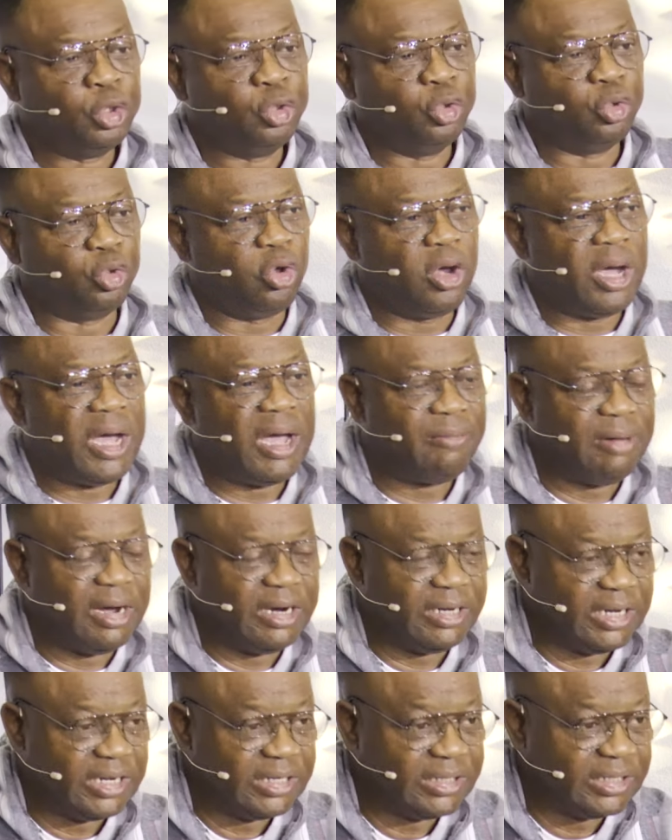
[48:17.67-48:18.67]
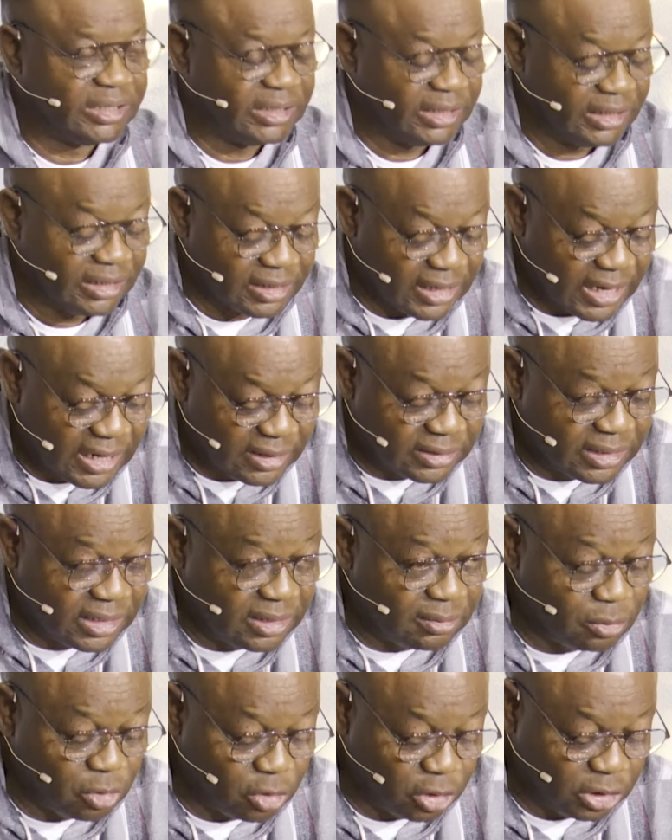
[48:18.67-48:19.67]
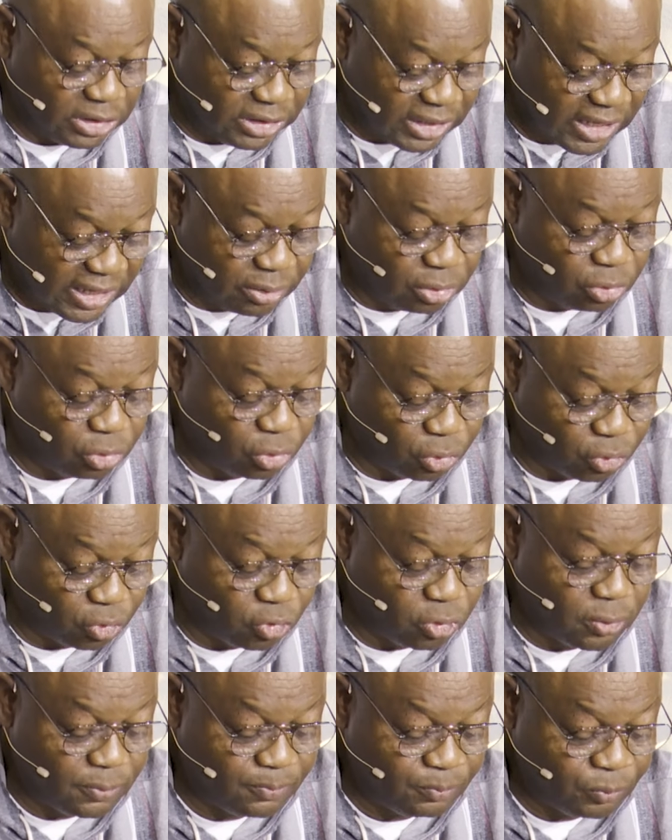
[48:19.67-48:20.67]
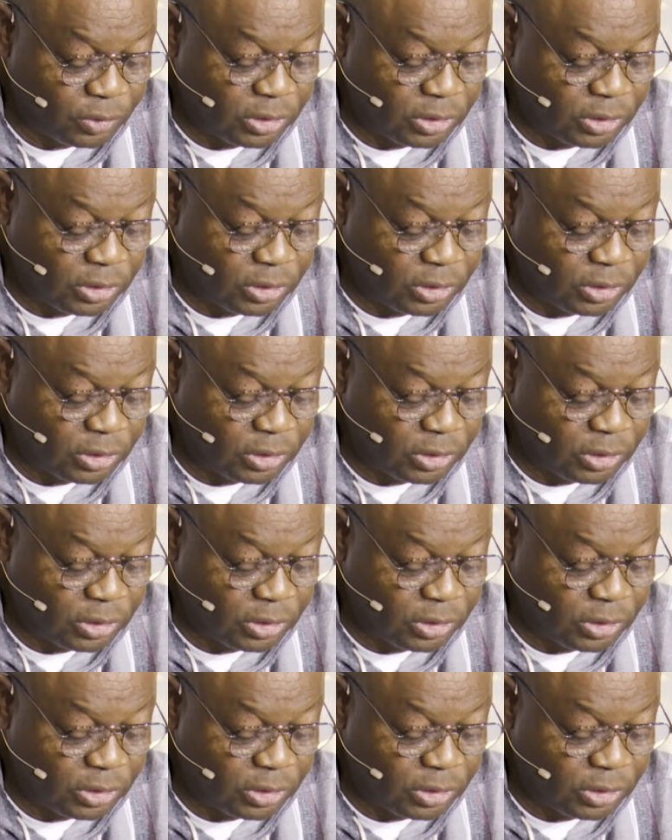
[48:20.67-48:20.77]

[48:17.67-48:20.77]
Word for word: you don't have identity in Christ anymore. Yes, you do.